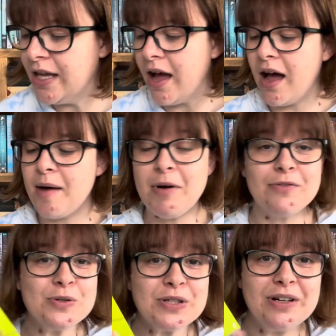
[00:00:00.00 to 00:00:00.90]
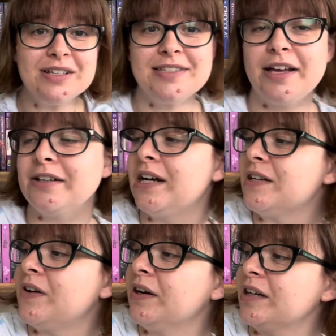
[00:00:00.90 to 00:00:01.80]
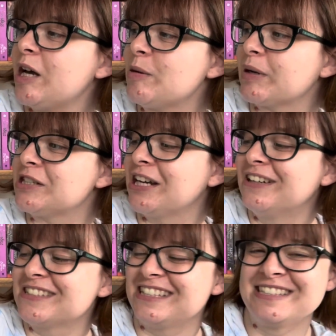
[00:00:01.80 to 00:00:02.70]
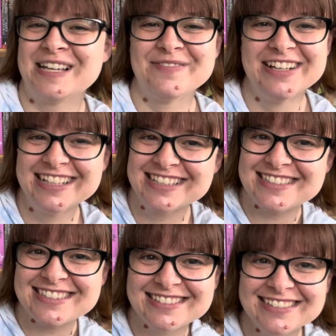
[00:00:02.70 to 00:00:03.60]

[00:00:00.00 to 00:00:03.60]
I've also got A Certain Kind of Hunger by Chelsea Summers.